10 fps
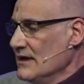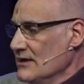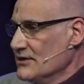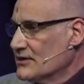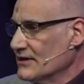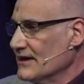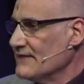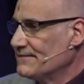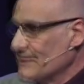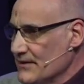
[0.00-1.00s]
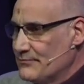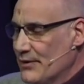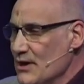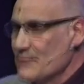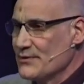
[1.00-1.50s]
you can live for the
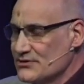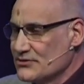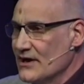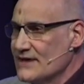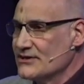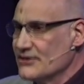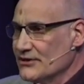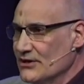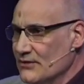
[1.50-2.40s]
purpose greater than you,